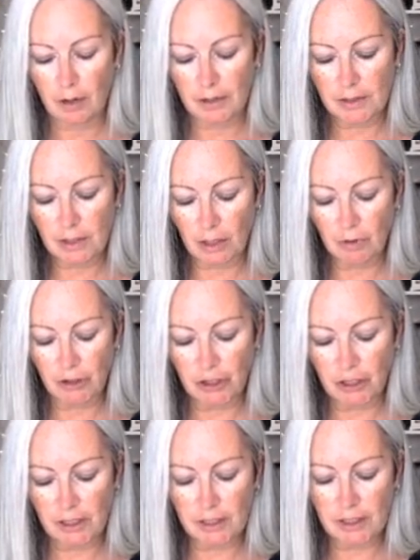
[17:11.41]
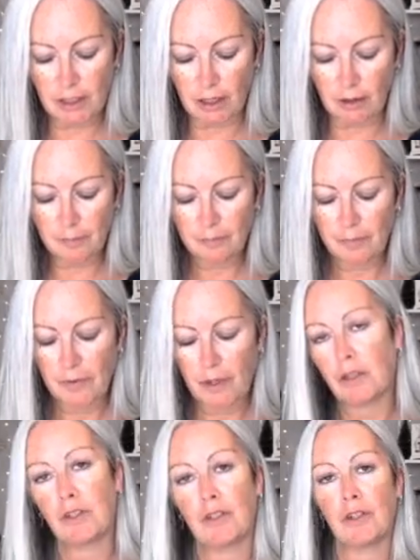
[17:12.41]
It's so much easier
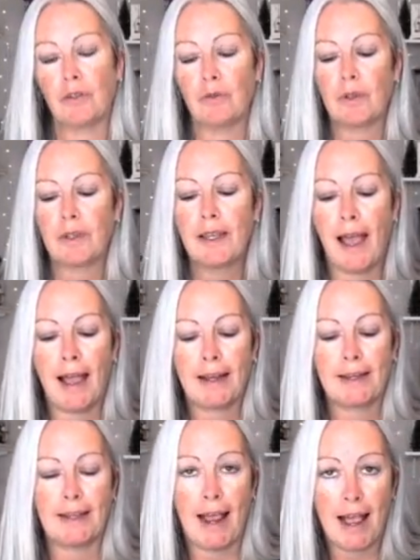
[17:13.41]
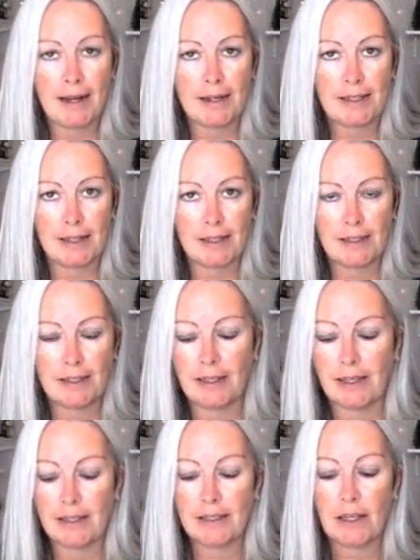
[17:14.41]
to get access to
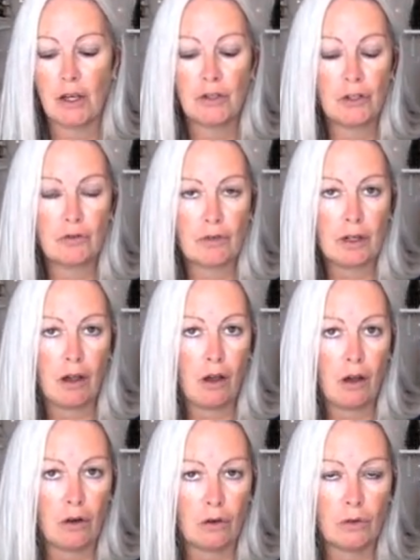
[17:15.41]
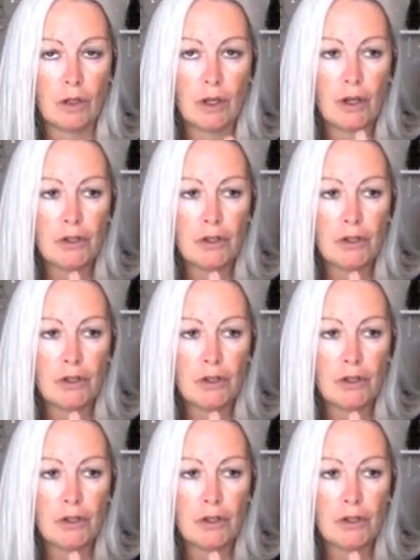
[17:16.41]
this, to drill a hole,